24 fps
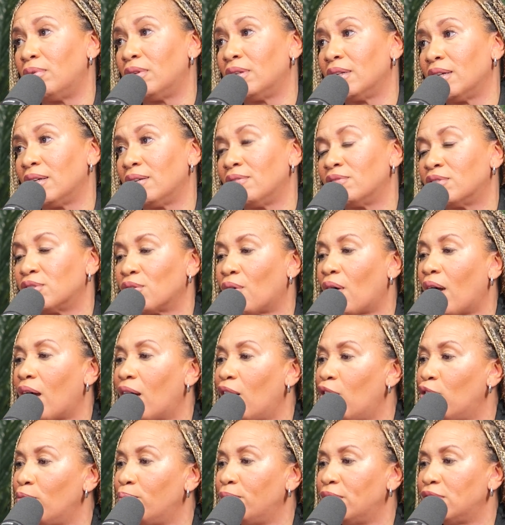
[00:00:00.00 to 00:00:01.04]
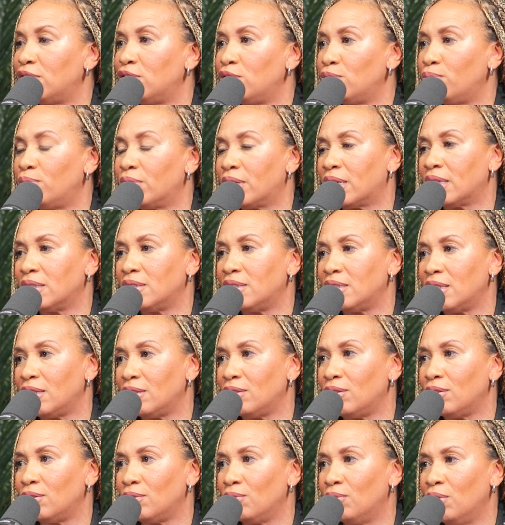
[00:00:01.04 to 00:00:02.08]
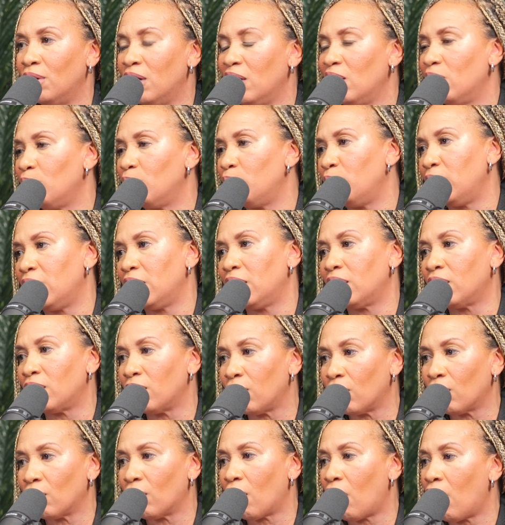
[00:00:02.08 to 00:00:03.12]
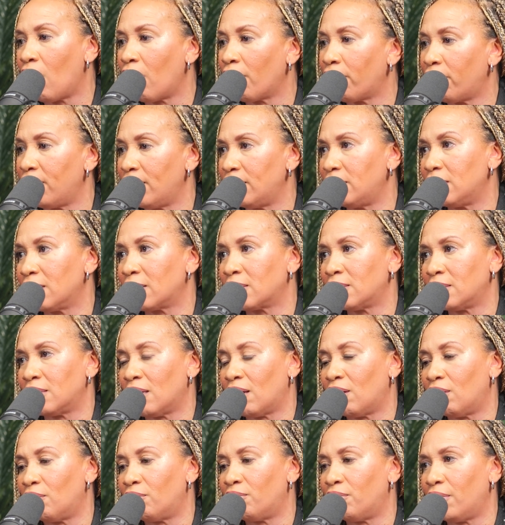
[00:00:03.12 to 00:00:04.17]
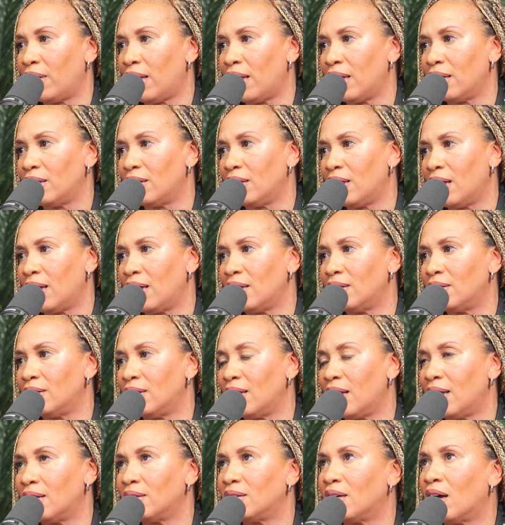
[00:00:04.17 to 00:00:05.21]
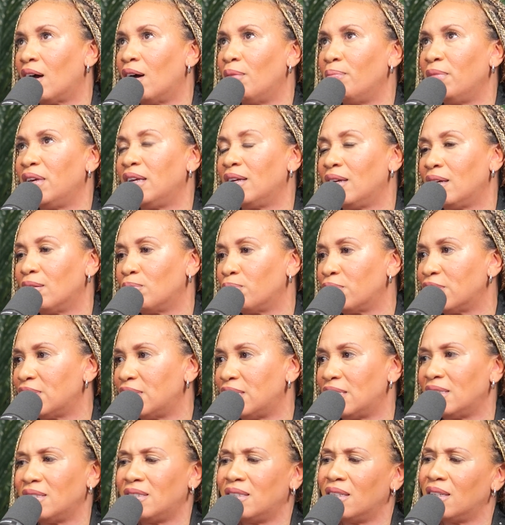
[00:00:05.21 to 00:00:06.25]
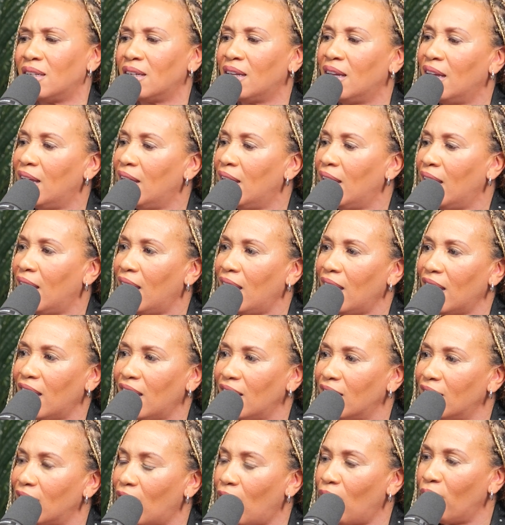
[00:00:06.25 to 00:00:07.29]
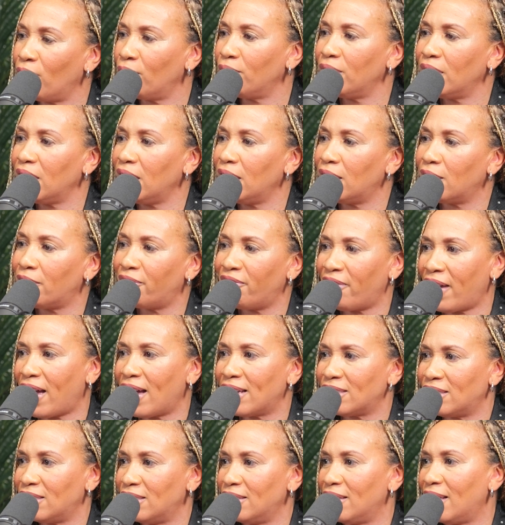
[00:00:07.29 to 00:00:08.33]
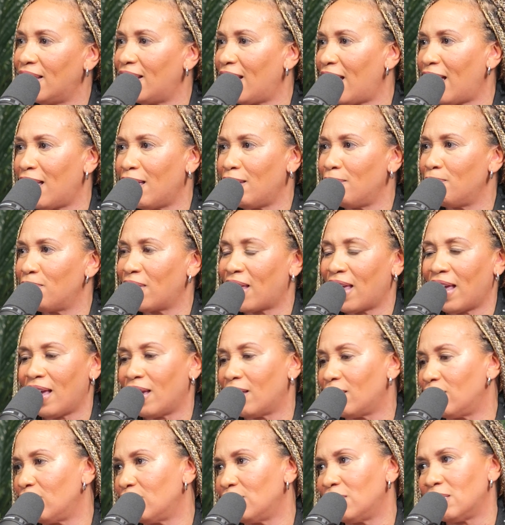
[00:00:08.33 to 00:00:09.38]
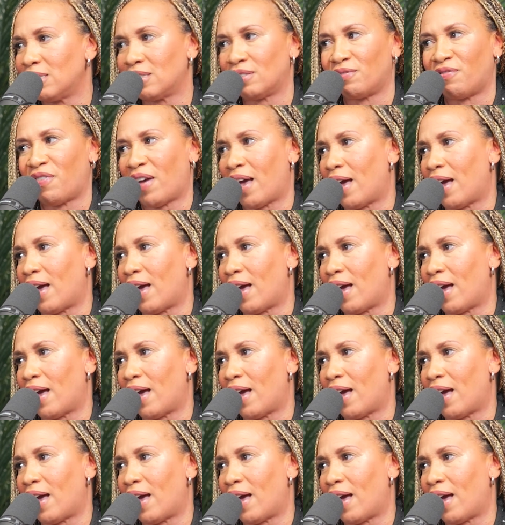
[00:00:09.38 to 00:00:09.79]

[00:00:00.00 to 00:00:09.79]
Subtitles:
I believe. So I hope that you will continue being your authentic self and coming and presenting in only the fashion that Abe can. You're just